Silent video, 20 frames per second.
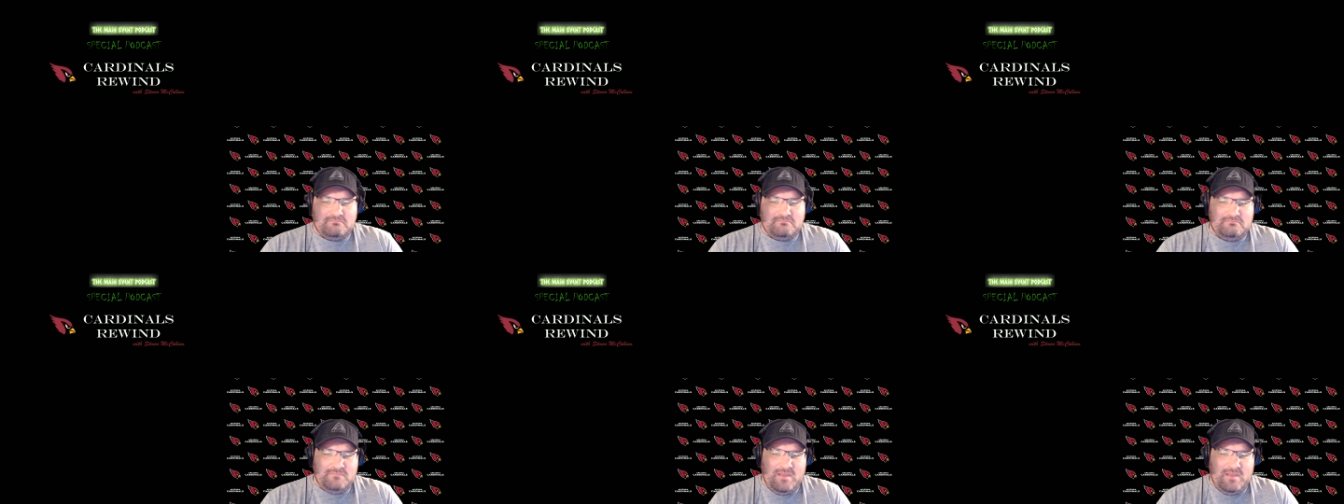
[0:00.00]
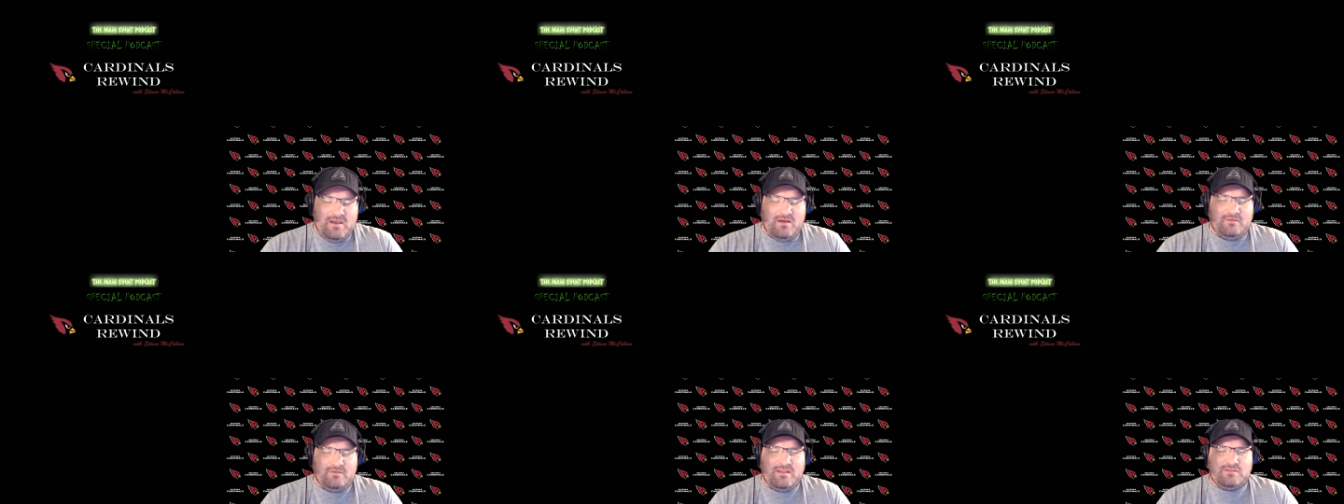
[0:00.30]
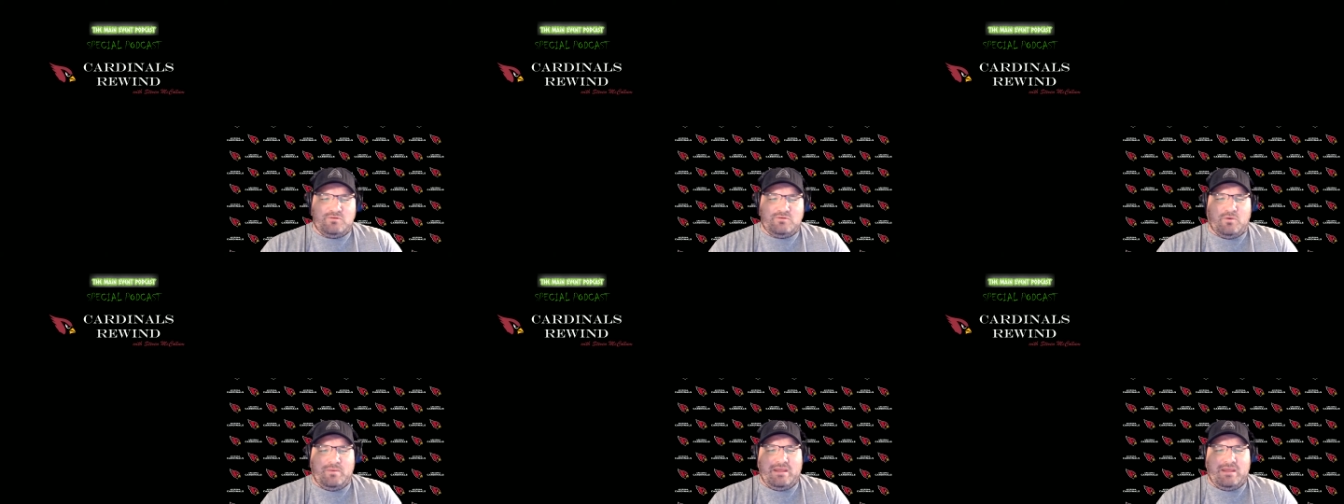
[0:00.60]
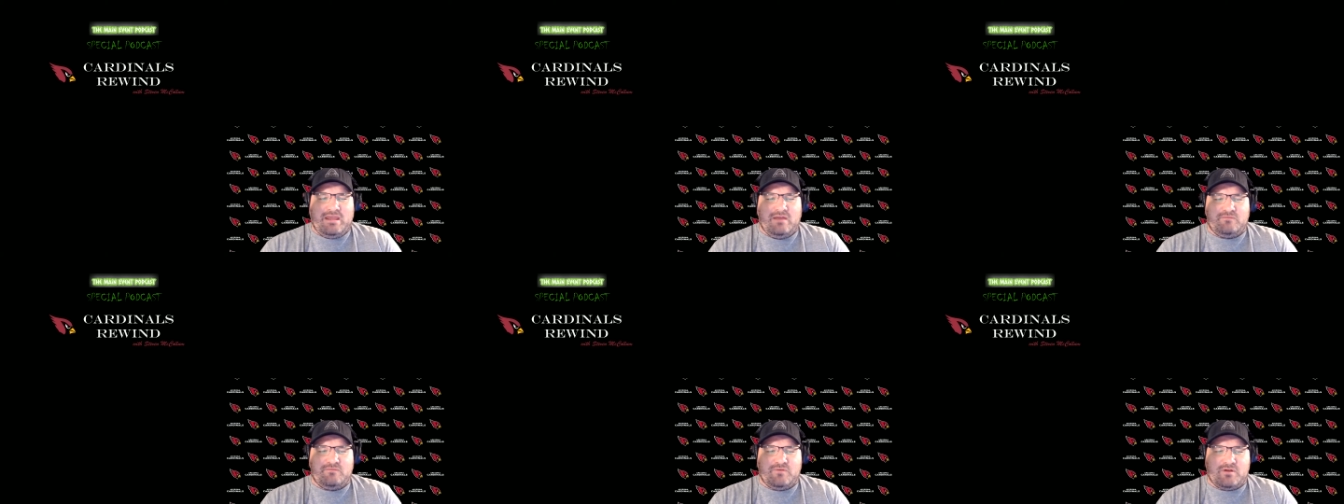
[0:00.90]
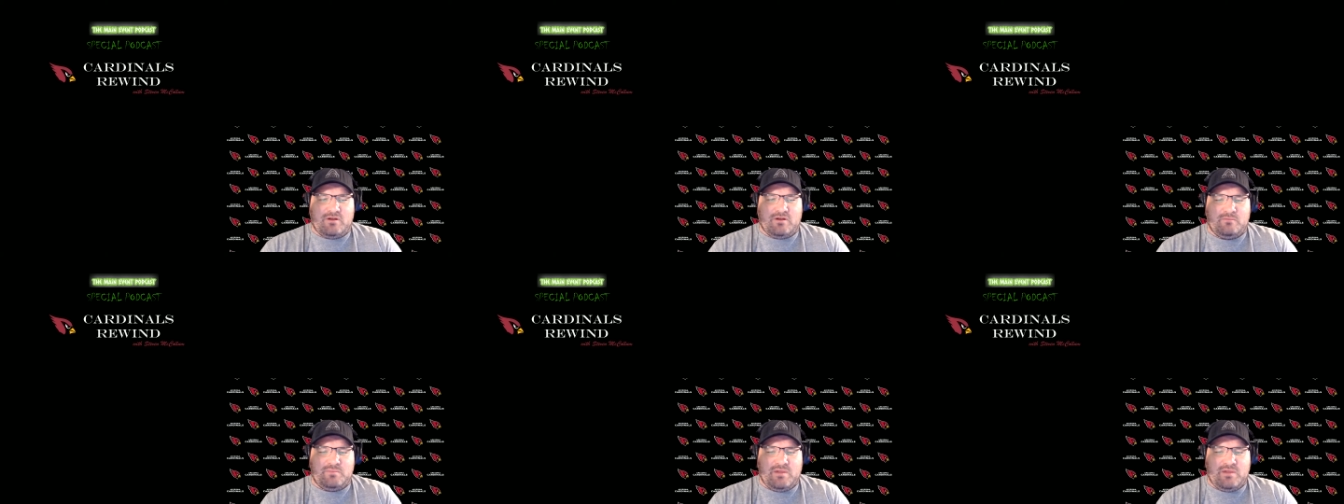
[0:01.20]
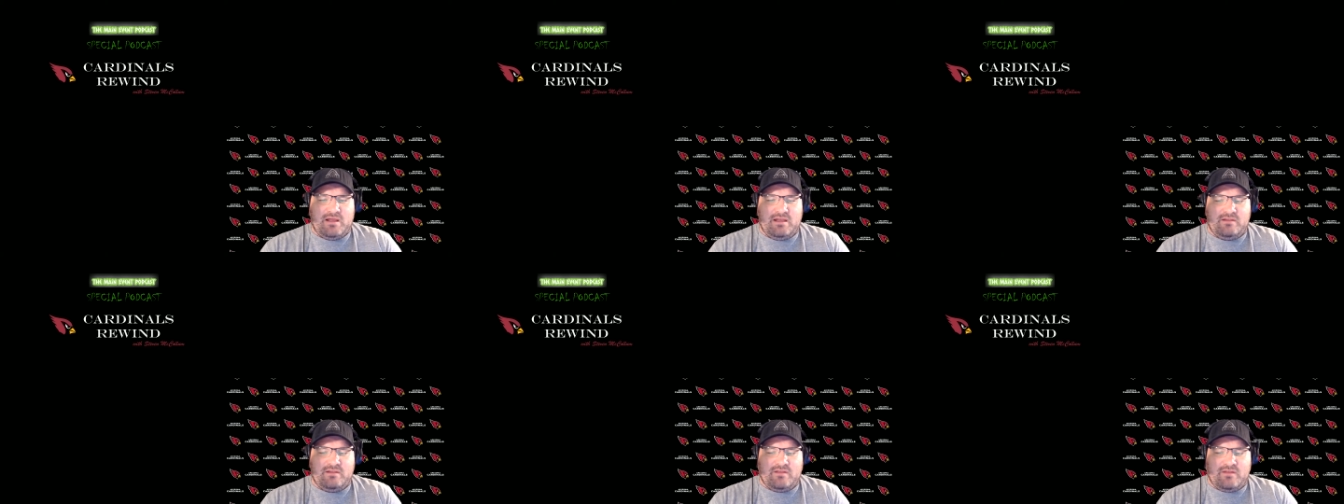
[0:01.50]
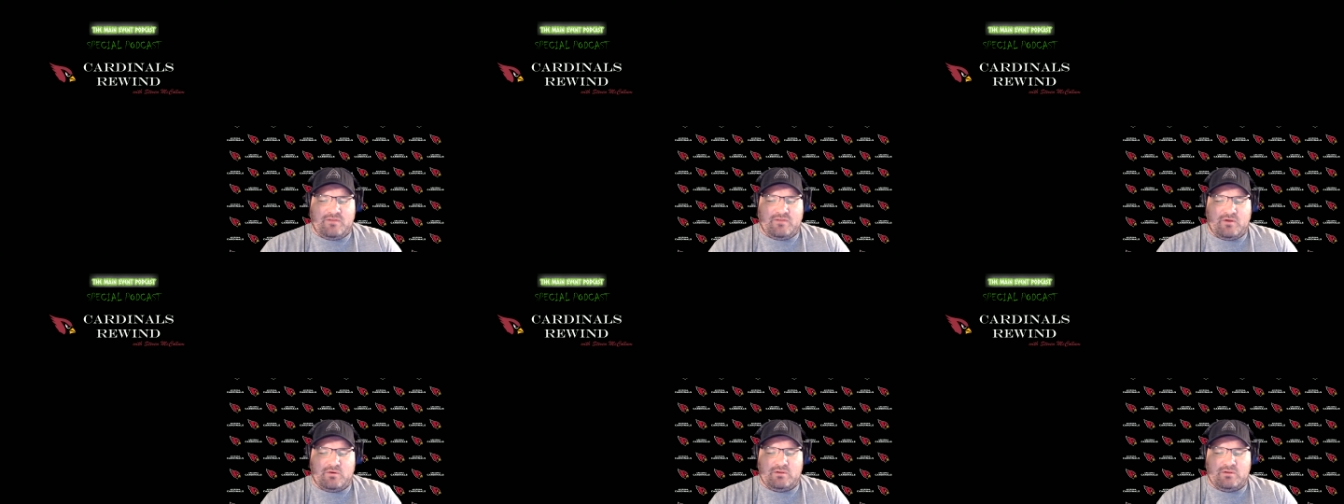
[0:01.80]
you know, that's what we get for complaining
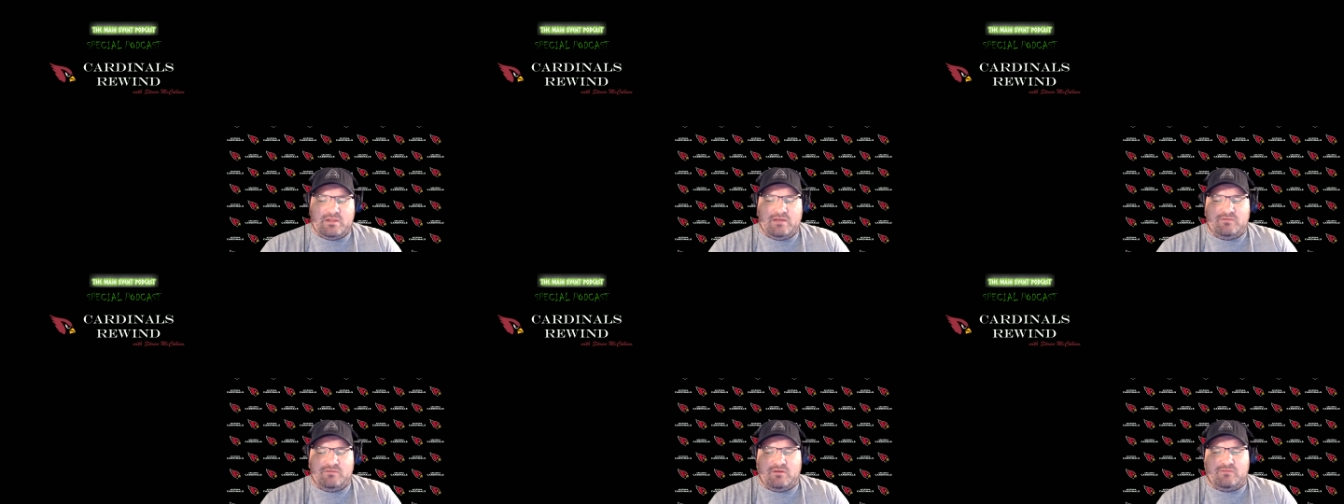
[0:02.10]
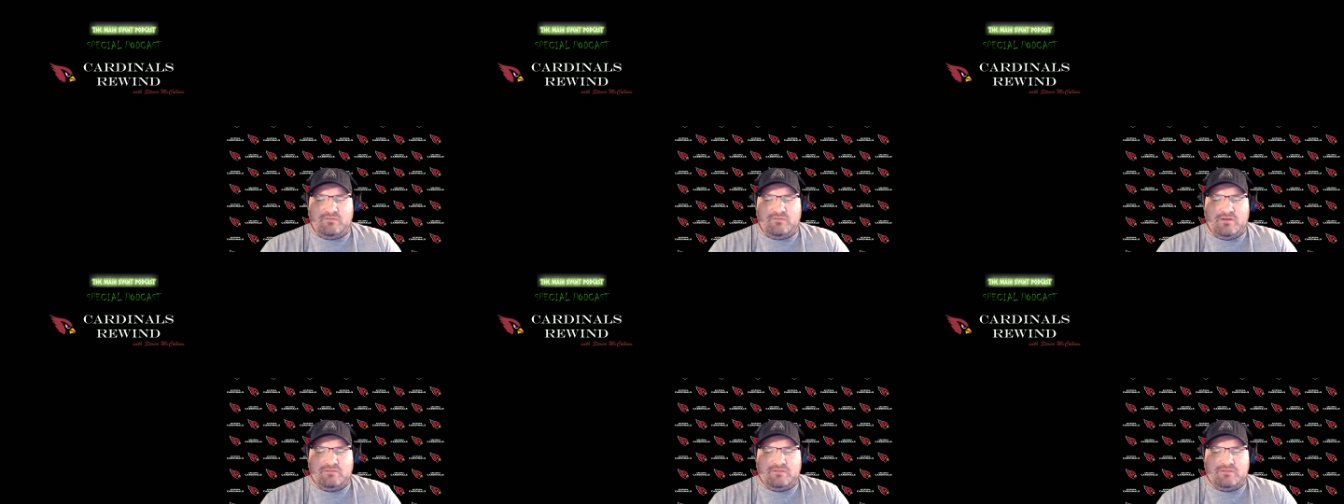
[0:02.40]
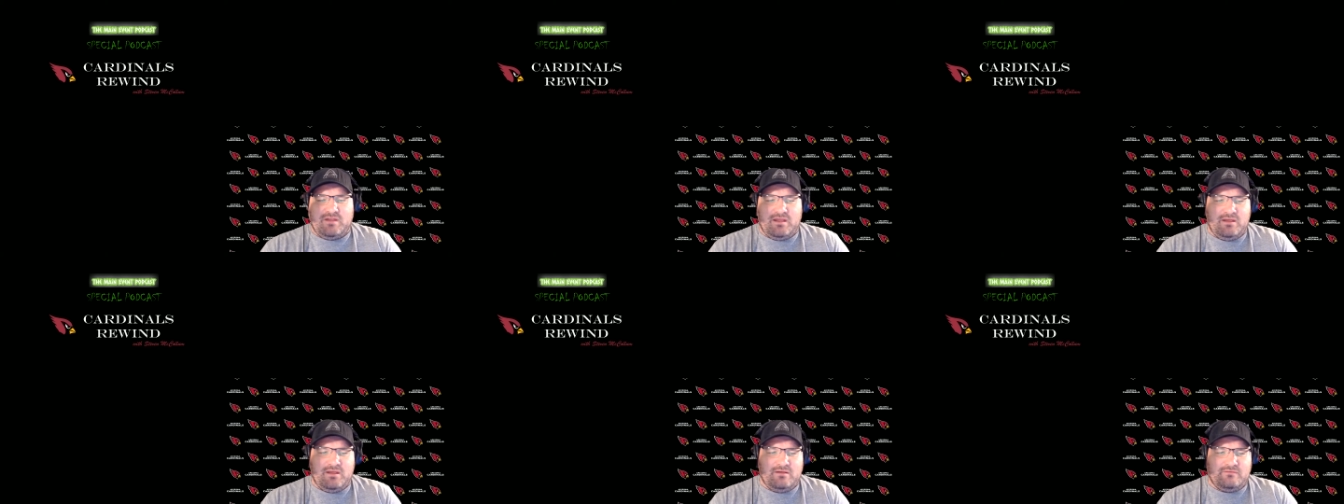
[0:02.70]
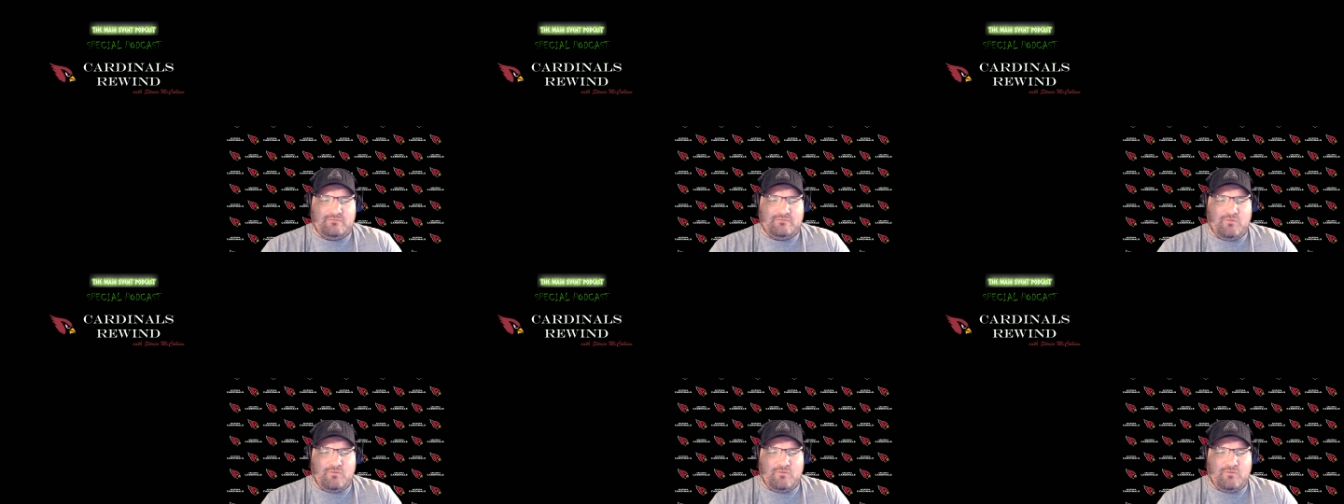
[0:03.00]
that they're leaving fifty,